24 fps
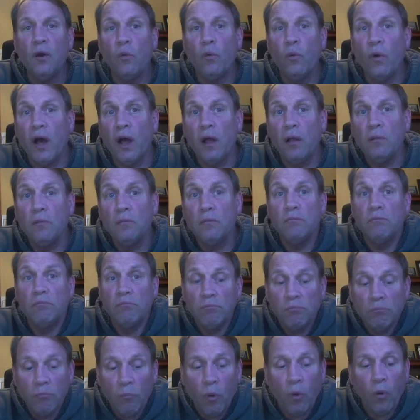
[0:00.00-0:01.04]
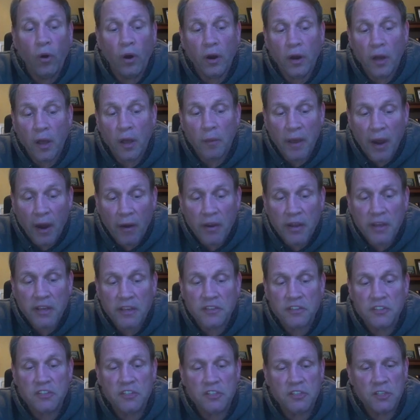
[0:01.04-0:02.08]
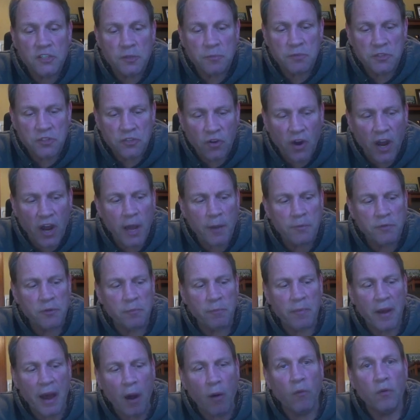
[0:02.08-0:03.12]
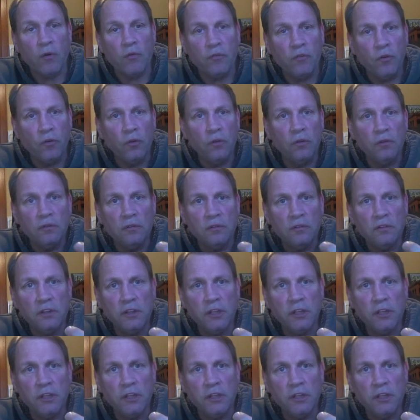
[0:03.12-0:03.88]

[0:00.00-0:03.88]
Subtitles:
Well, more Americans subscribe to powerful